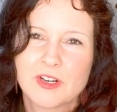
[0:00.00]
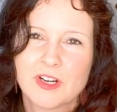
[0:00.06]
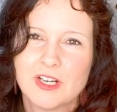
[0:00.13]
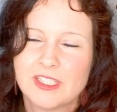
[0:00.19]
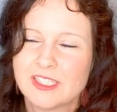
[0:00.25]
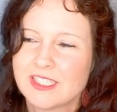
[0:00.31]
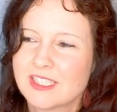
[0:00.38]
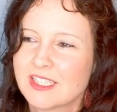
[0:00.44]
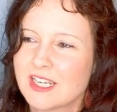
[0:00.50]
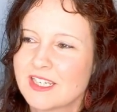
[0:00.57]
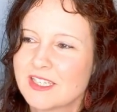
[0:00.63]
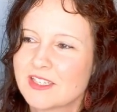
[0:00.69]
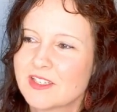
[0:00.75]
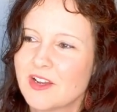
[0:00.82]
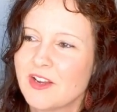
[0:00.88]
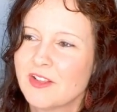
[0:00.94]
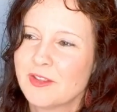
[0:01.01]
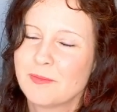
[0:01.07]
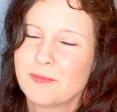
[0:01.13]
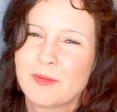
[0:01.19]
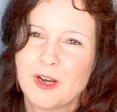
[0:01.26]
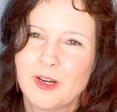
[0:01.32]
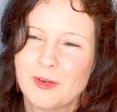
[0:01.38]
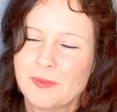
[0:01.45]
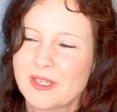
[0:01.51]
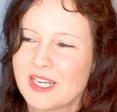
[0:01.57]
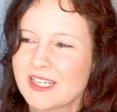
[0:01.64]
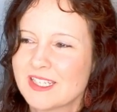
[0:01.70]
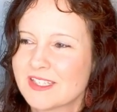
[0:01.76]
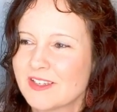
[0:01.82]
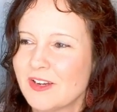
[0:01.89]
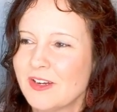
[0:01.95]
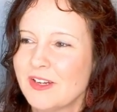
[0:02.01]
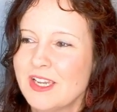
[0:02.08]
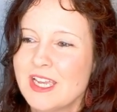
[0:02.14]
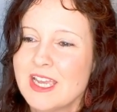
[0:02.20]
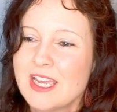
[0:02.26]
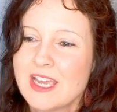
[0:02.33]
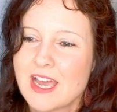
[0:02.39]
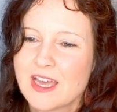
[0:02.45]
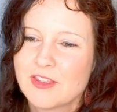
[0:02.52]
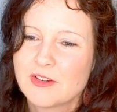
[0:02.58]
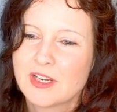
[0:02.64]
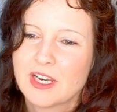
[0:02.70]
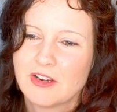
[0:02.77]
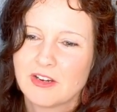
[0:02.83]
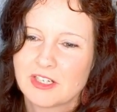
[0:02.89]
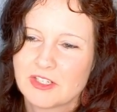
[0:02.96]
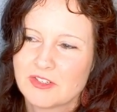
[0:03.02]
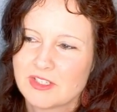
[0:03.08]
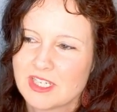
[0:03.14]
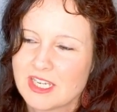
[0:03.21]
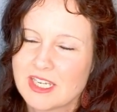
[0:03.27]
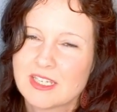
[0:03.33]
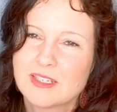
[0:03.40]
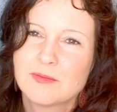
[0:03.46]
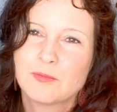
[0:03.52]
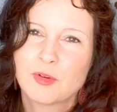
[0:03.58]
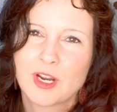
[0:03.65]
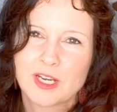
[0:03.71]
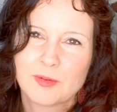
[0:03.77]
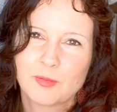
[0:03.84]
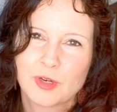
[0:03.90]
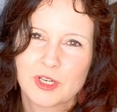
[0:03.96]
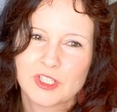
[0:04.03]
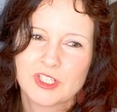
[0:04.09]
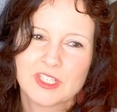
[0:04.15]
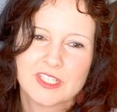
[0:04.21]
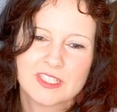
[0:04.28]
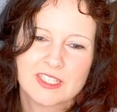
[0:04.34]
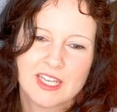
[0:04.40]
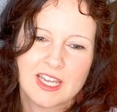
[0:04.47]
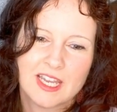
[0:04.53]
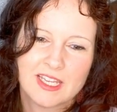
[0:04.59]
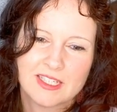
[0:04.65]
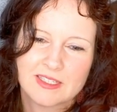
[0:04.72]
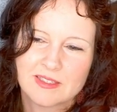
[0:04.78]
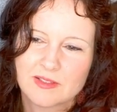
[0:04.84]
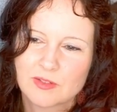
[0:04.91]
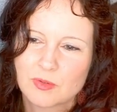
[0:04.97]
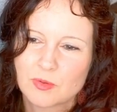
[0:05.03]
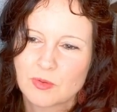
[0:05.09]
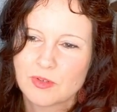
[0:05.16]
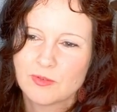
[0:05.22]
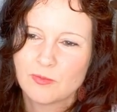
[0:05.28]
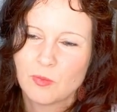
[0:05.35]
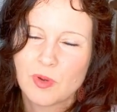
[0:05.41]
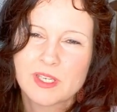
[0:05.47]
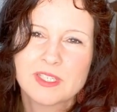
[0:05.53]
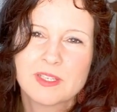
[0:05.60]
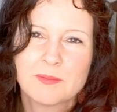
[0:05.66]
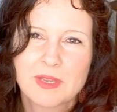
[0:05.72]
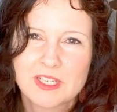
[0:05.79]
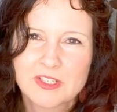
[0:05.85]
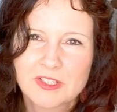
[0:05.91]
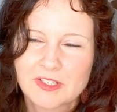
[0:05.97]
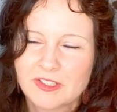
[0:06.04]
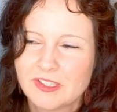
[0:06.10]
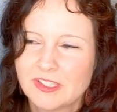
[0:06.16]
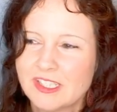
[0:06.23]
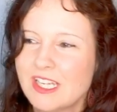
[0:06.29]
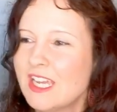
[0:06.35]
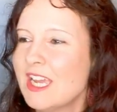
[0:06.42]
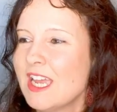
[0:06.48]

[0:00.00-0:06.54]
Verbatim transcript: Collins and I saw the mom and I saw other characters in Pride and Prejudice as sort of one dimensional.